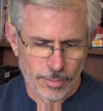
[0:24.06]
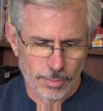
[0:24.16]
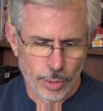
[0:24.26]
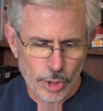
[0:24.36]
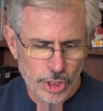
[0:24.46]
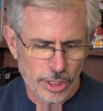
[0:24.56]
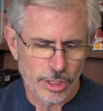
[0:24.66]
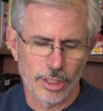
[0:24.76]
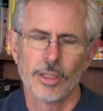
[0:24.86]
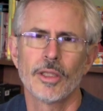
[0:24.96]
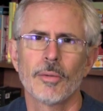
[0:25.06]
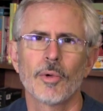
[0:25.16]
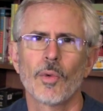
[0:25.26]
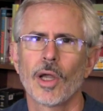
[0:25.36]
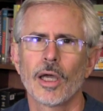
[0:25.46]
pushing
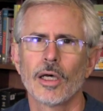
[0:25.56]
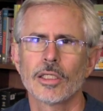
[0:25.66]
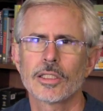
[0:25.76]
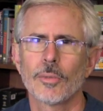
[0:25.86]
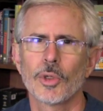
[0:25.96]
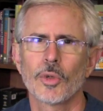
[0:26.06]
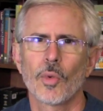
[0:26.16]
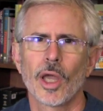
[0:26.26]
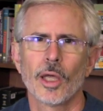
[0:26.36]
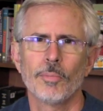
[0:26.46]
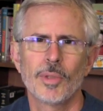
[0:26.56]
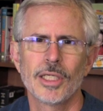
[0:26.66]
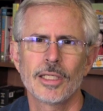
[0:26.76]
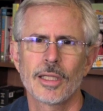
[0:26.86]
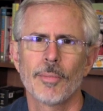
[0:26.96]
someone around,
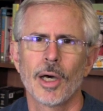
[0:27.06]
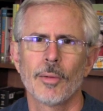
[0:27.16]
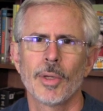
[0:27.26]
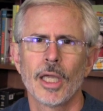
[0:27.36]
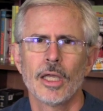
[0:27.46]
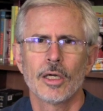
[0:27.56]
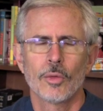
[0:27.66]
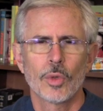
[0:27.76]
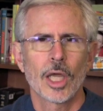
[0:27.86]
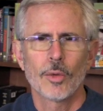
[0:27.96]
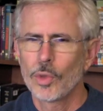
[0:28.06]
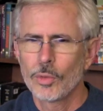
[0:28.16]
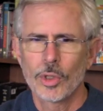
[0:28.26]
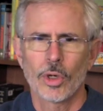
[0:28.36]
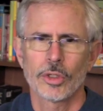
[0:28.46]
beating them up. And we
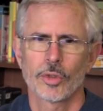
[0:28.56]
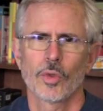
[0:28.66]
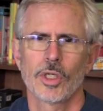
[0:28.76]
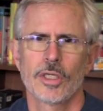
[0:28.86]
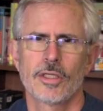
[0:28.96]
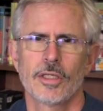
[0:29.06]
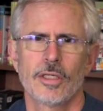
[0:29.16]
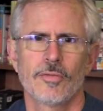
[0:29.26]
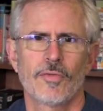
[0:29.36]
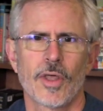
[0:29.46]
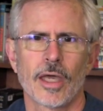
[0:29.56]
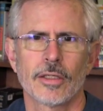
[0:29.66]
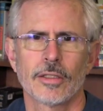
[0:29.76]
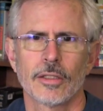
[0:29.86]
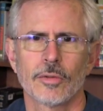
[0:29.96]
would all agree that if
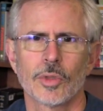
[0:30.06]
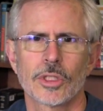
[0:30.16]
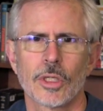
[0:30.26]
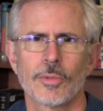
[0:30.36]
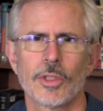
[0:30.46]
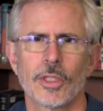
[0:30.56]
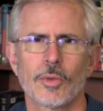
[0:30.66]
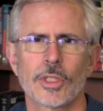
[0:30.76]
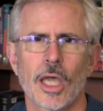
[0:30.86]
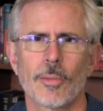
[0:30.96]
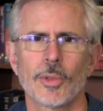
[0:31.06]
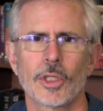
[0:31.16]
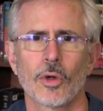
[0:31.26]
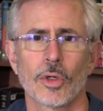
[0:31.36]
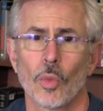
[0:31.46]
that was something that was
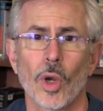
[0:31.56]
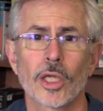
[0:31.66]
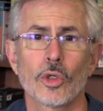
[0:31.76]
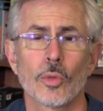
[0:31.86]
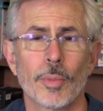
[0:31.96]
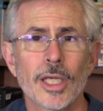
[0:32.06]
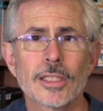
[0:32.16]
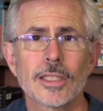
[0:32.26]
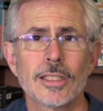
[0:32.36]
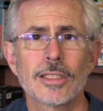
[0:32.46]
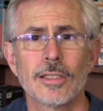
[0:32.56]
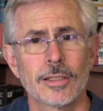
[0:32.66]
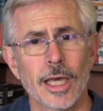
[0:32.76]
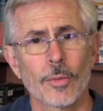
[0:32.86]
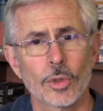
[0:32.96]
happening on a regular basis,
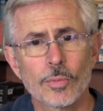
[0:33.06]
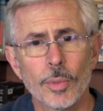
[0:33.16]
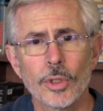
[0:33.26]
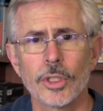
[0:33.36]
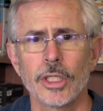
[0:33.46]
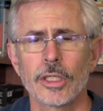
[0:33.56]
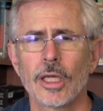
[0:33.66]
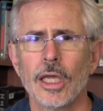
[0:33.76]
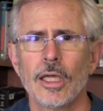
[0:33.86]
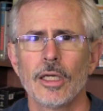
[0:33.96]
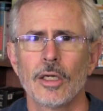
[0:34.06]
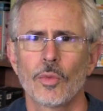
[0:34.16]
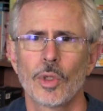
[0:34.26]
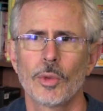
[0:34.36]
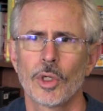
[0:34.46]
that was bullying.
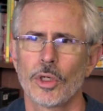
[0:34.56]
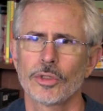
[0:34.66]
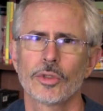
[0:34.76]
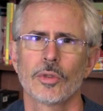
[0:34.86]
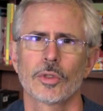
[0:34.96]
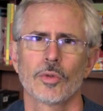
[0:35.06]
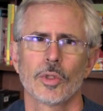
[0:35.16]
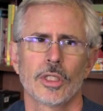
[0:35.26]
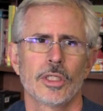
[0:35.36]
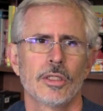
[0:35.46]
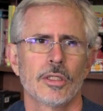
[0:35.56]
We would also agree